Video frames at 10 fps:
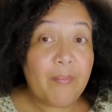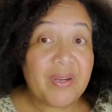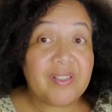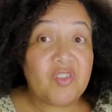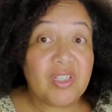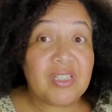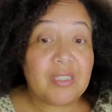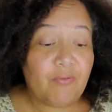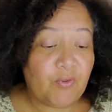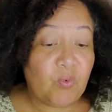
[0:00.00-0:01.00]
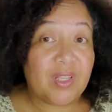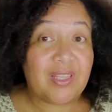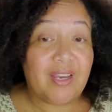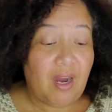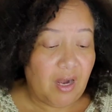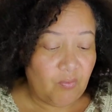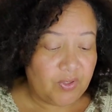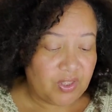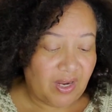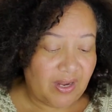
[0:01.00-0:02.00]
But just for what they are,
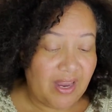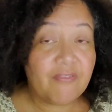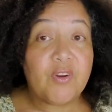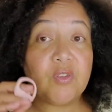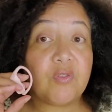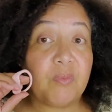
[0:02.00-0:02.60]
which are headphones